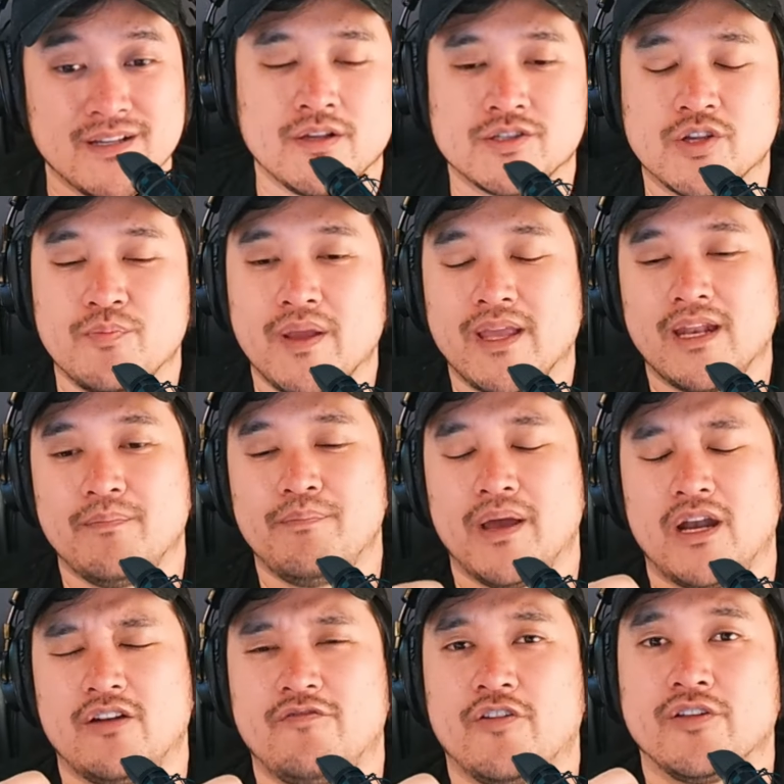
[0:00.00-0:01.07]
So making it
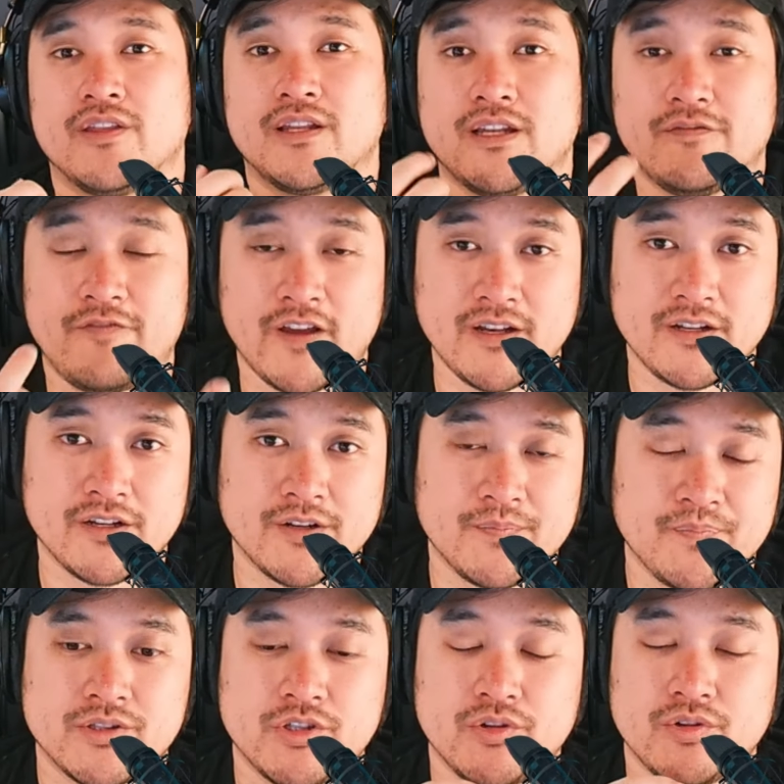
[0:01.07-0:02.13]
better for the defender
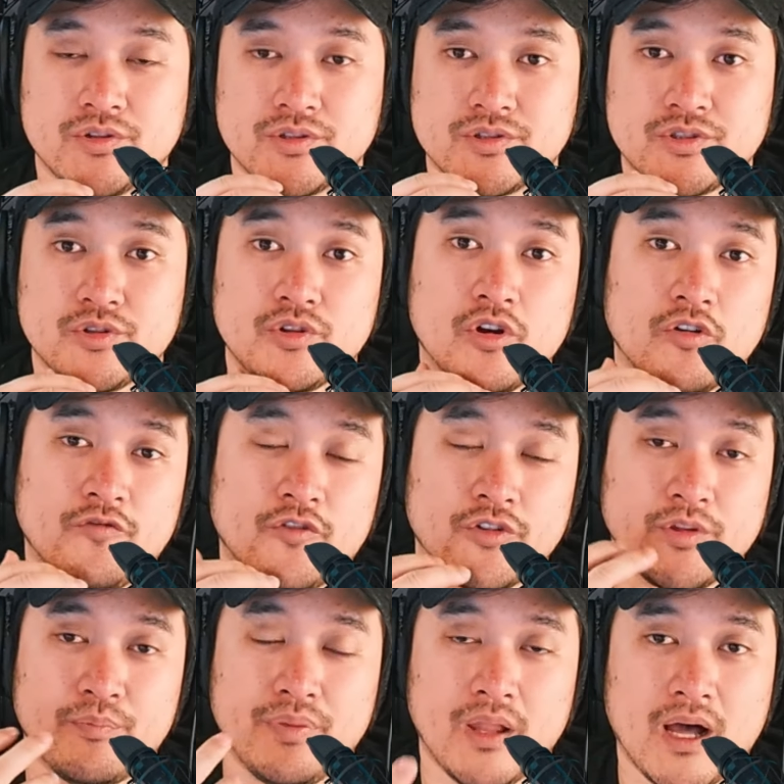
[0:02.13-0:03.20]
to go for
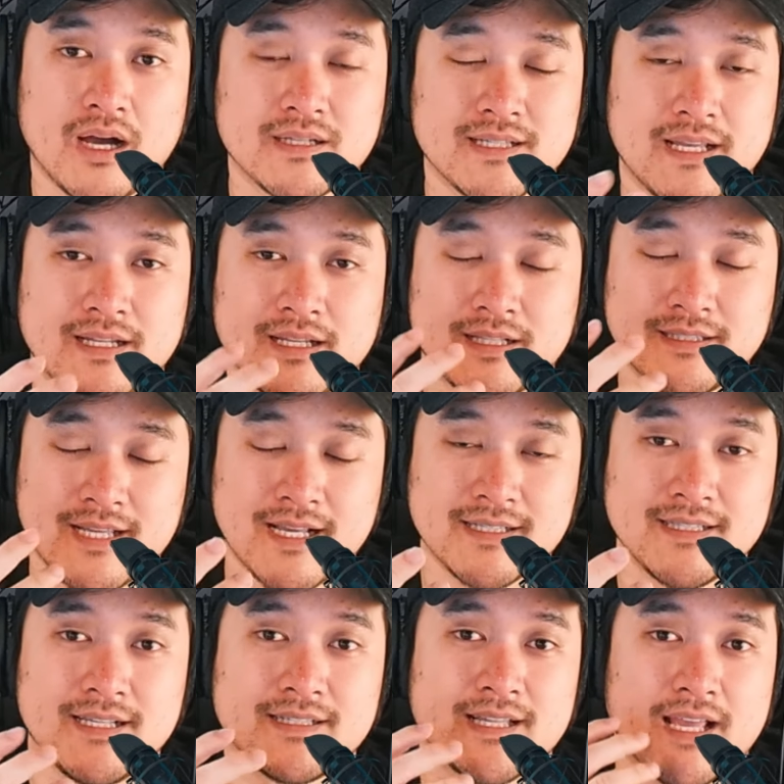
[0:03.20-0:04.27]
the blocks and contest
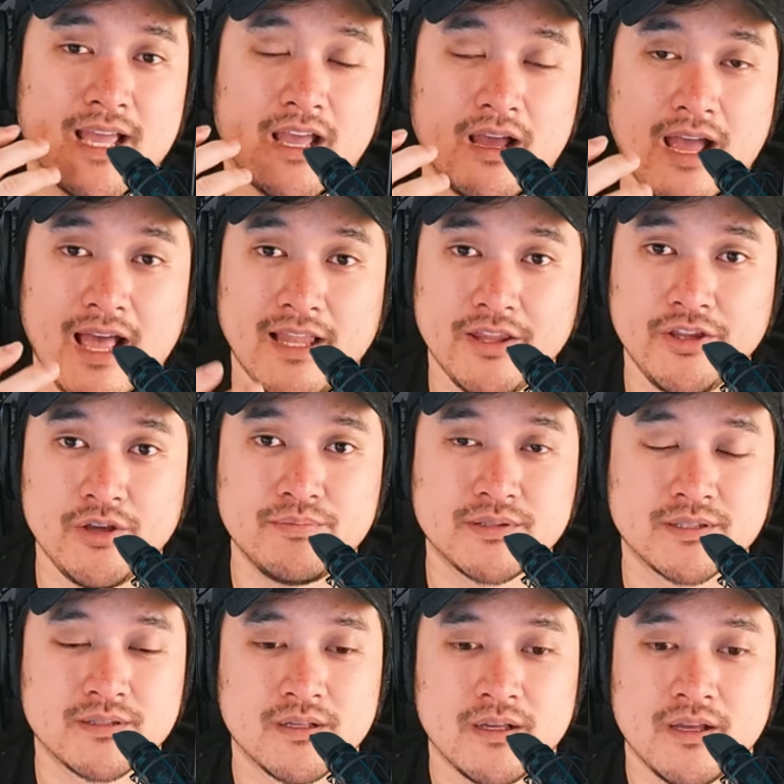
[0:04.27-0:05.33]
these
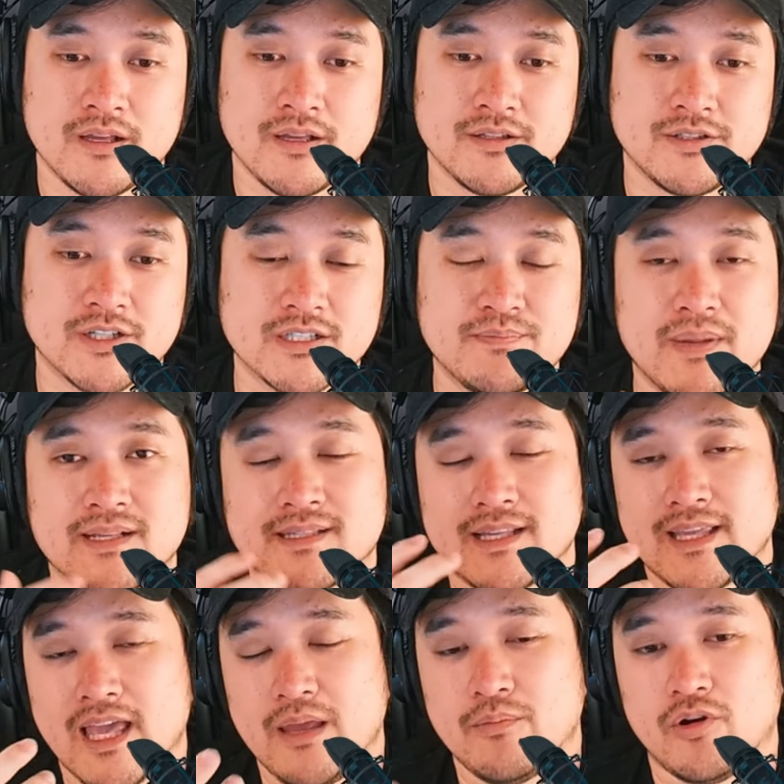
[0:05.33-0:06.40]
alley-oops just makes the
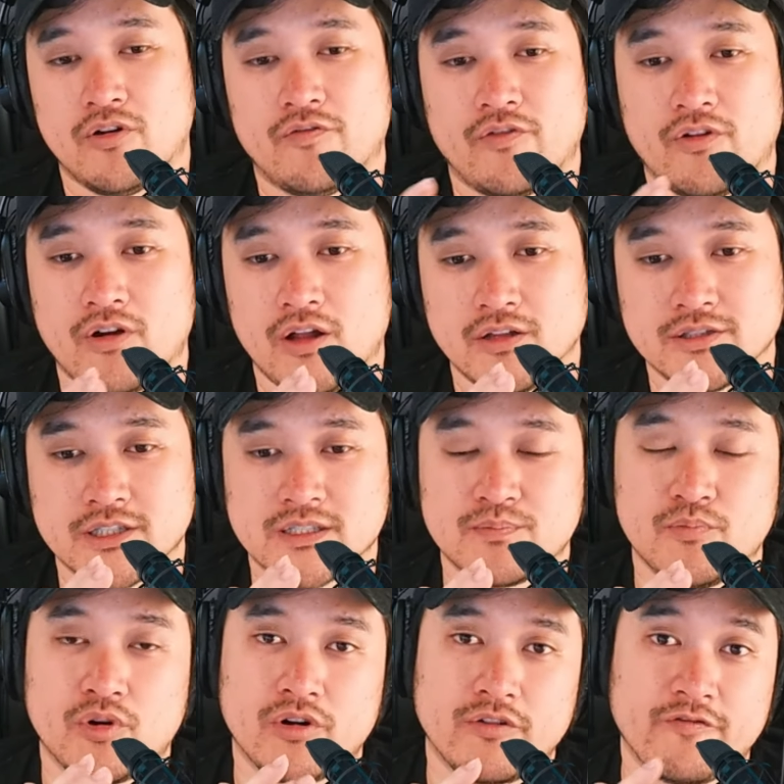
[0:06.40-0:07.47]
game overall just
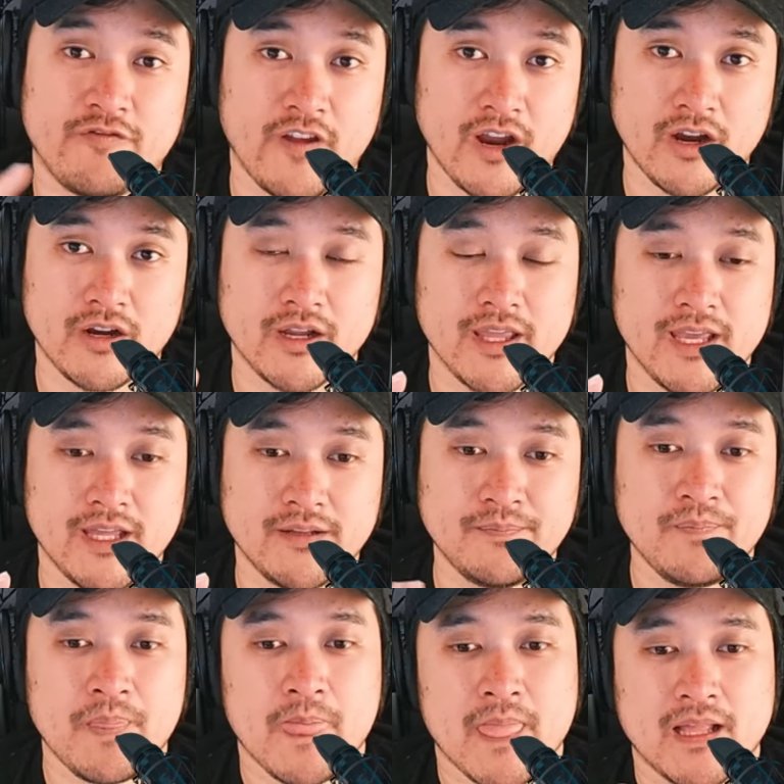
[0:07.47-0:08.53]
more fair again,
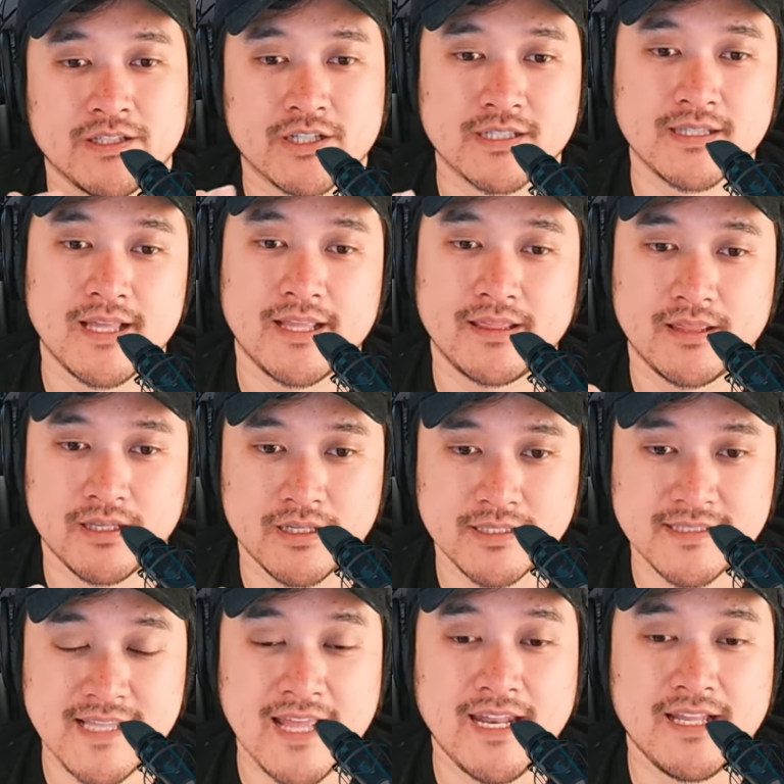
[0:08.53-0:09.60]
just like the
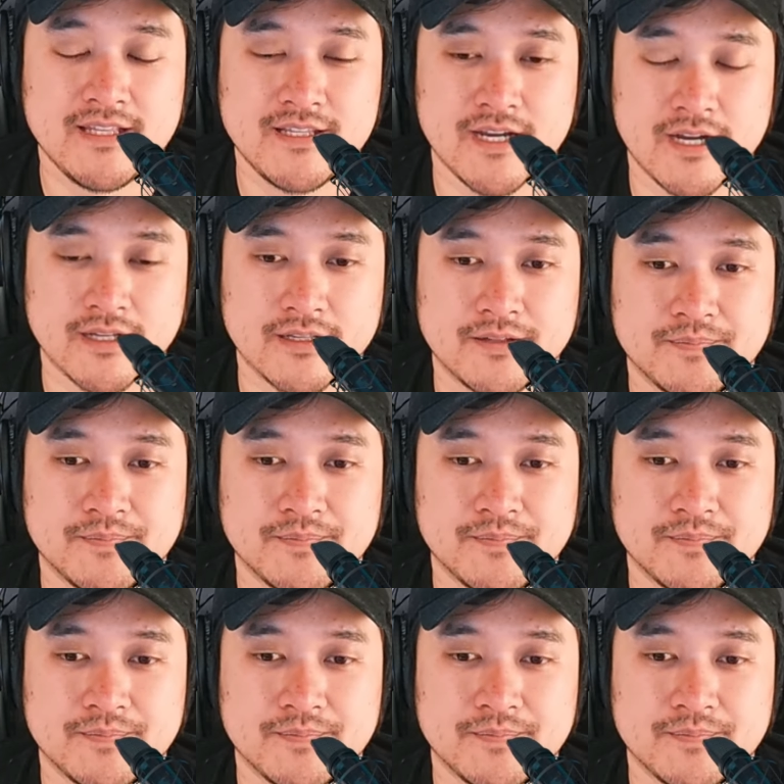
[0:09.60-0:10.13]
standing dunk.